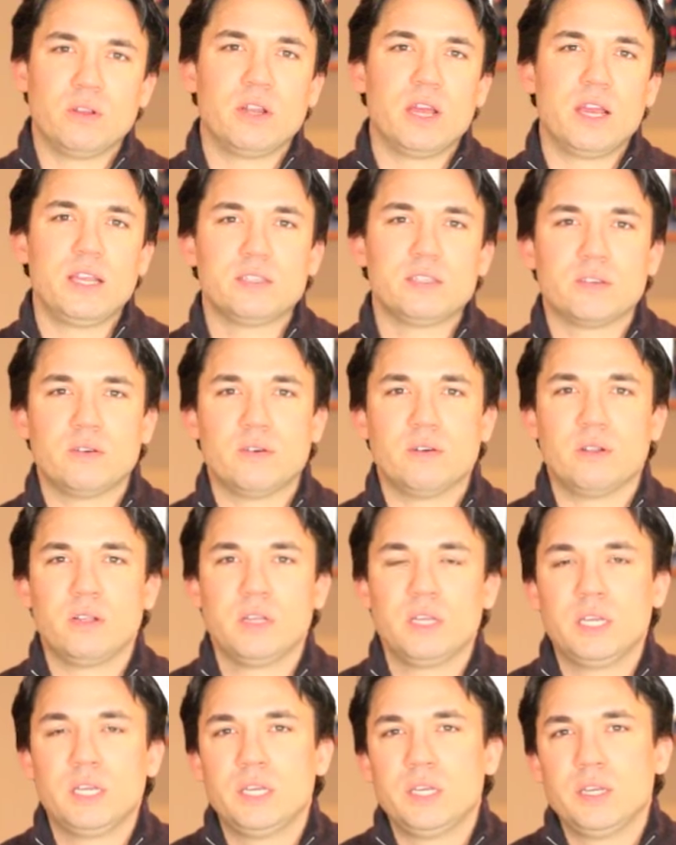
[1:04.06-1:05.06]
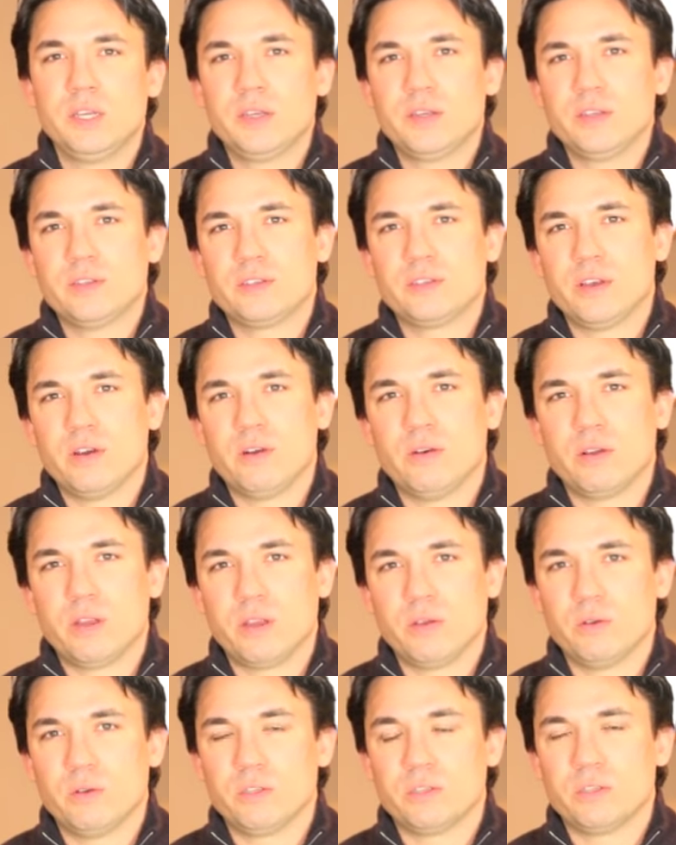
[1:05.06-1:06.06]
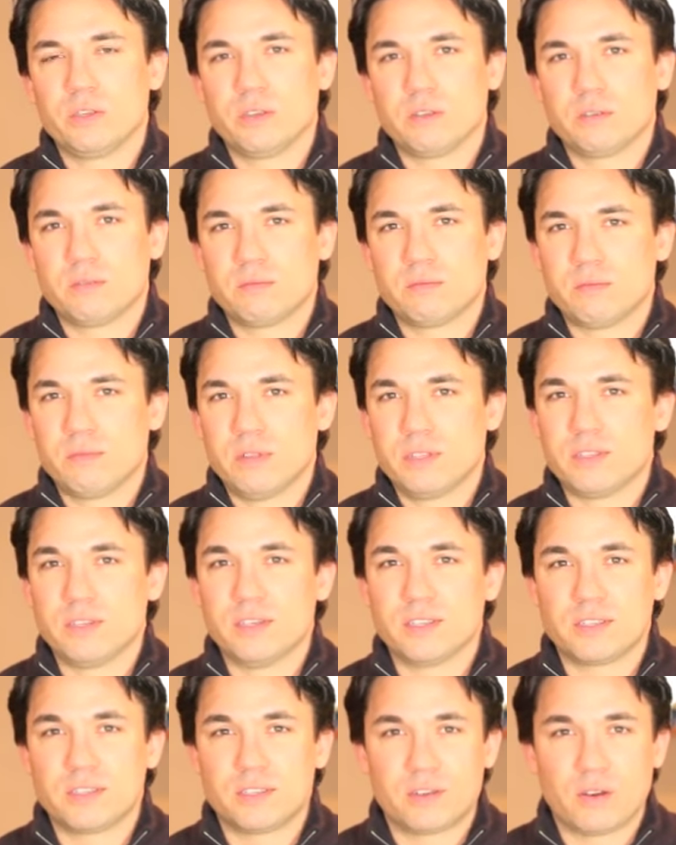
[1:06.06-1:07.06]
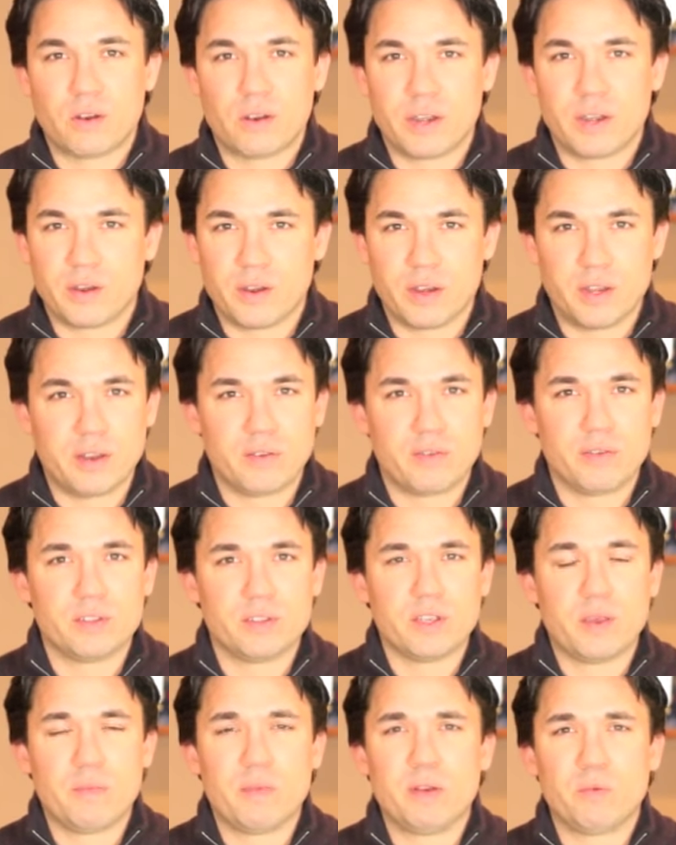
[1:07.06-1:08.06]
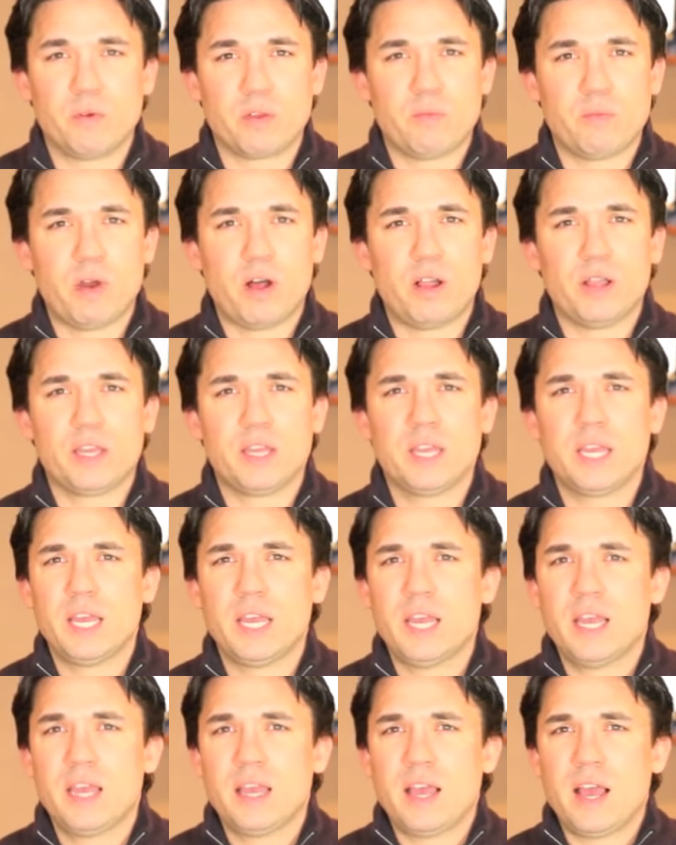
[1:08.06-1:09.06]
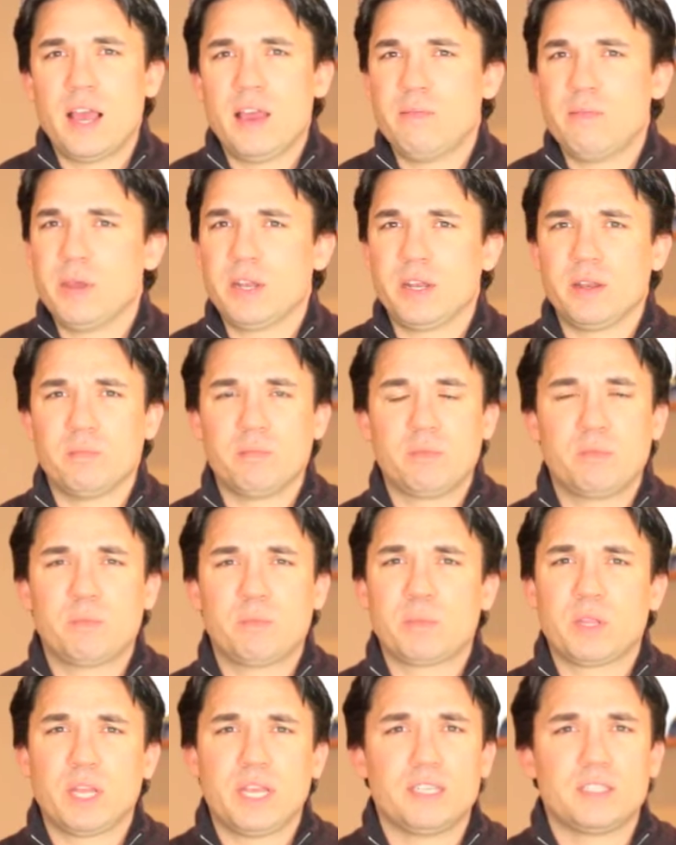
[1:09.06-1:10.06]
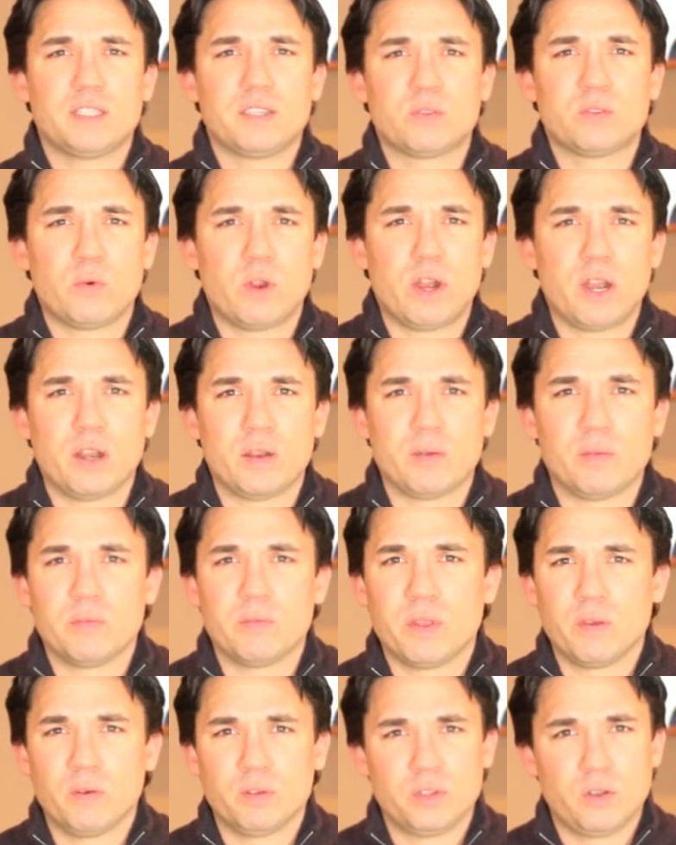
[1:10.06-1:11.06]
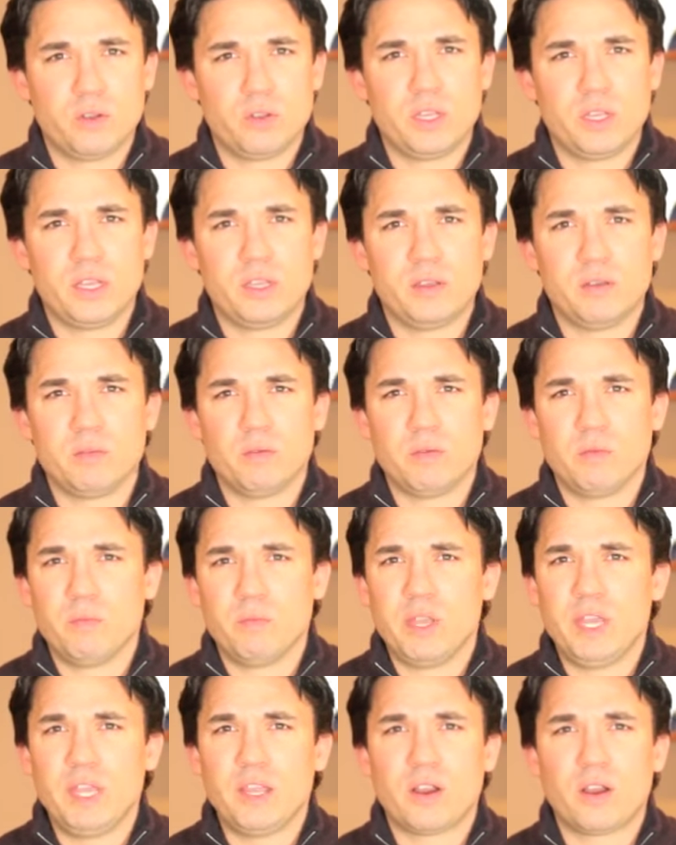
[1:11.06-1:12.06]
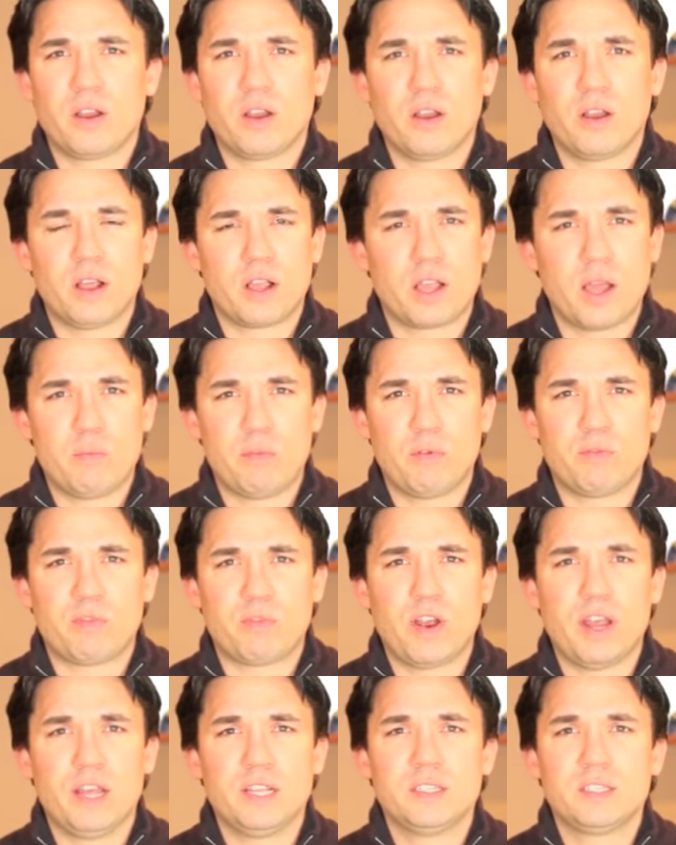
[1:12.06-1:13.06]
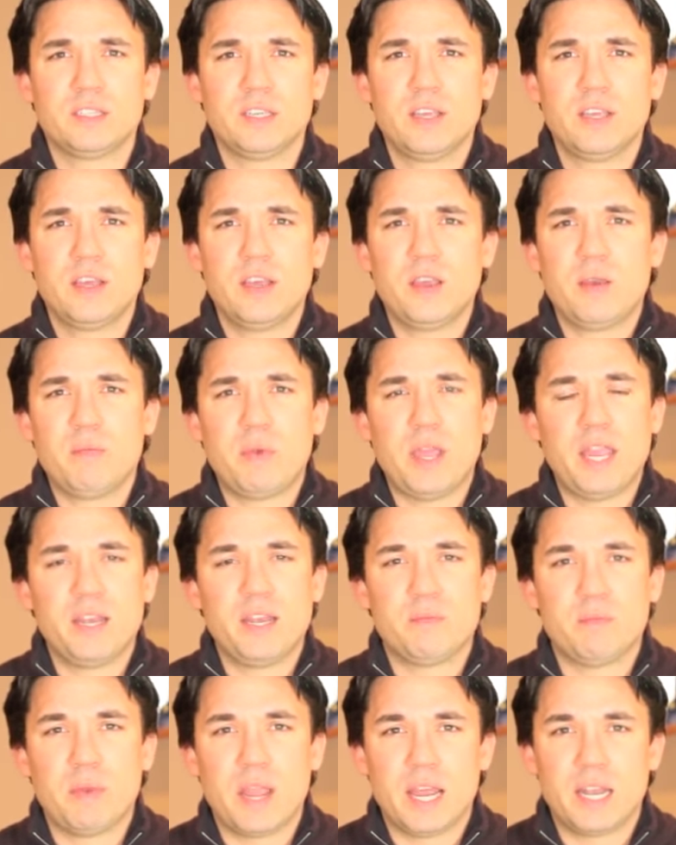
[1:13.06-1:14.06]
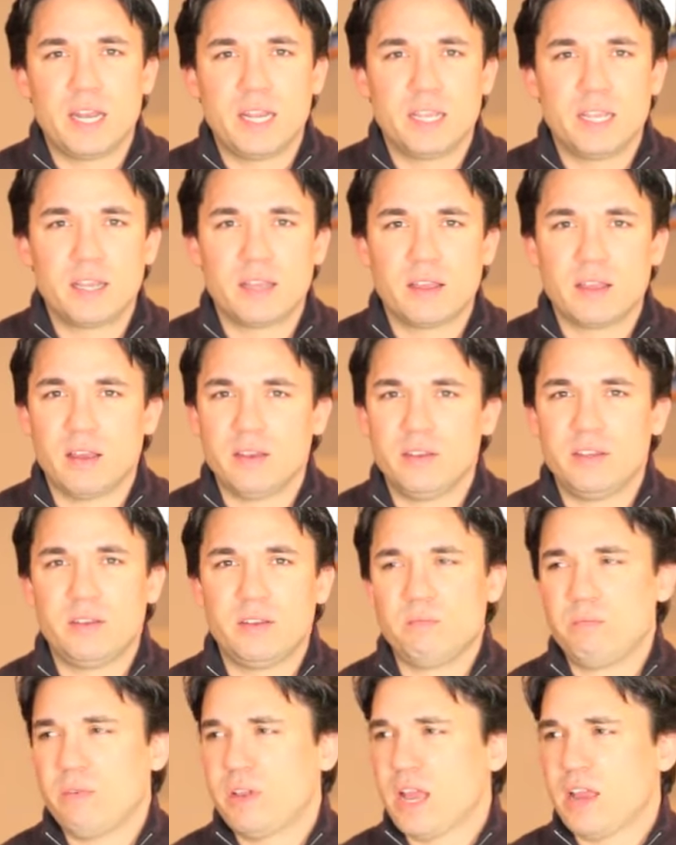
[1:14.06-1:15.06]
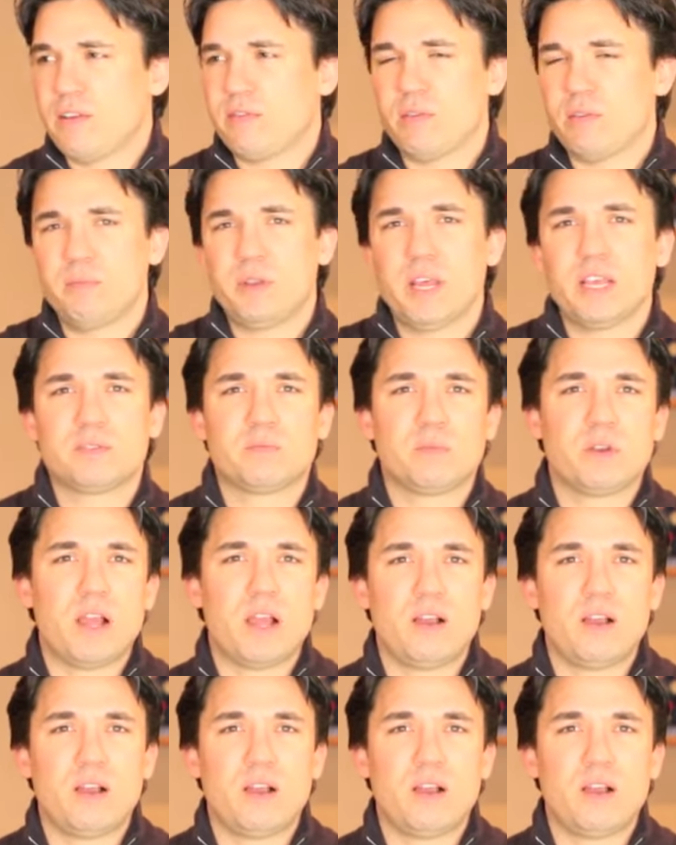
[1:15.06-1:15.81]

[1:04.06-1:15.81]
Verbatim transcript: and high school. So it was, it's an extraordinary difference. I mean, with Molly, I've been in places where it was only me, her, a couple friends, Peyton Manning, a guy from Desperate